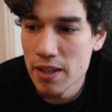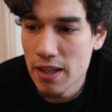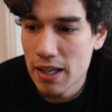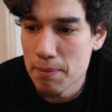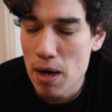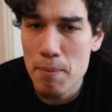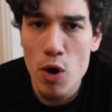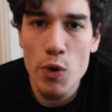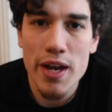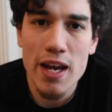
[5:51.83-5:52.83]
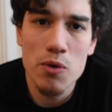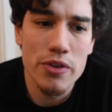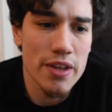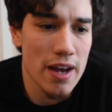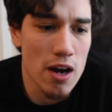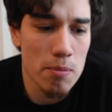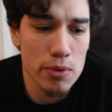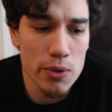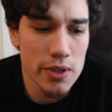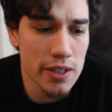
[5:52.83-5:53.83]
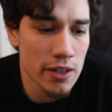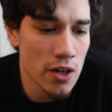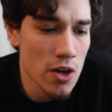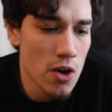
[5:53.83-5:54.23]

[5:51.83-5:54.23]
I'm okay with not uploading,